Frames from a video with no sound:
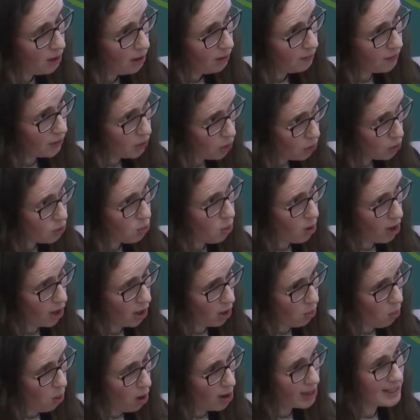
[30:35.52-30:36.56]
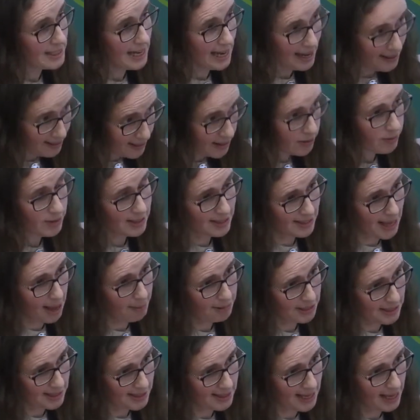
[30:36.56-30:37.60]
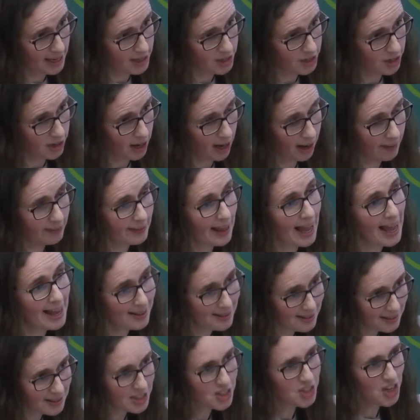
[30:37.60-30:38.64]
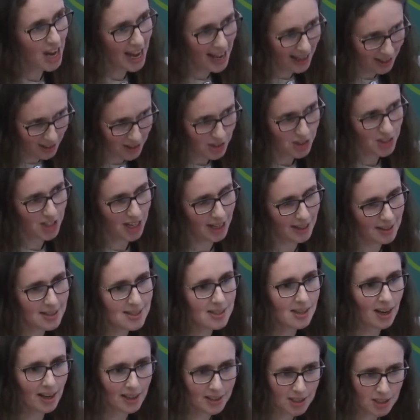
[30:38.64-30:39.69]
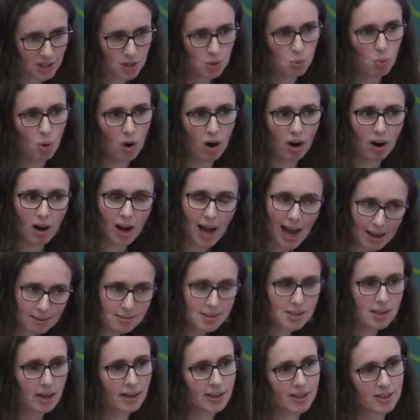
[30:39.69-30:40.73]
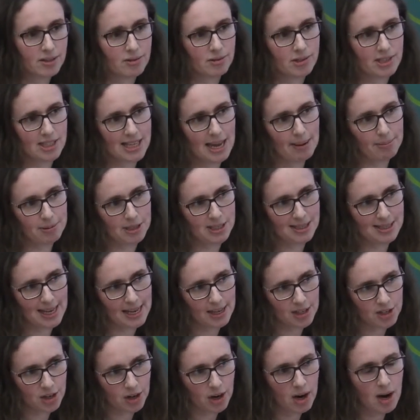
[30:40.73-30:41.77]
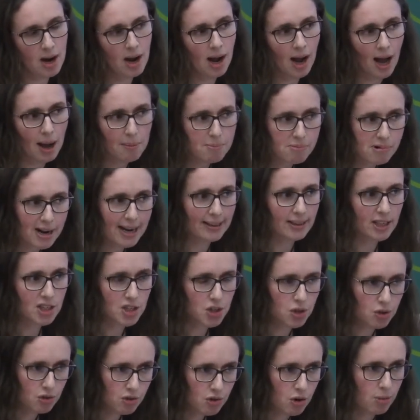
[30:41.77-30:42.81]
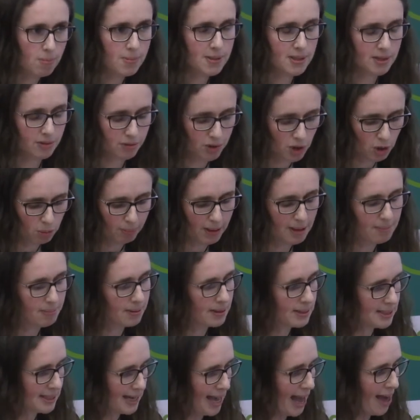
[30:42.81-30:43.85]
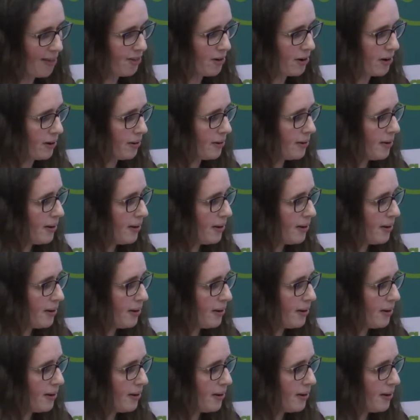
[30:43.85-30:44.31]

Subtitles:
the youth worker worked in the reception centre and then changed and decided to work outside of the reception centre and bring the two groups of young people together.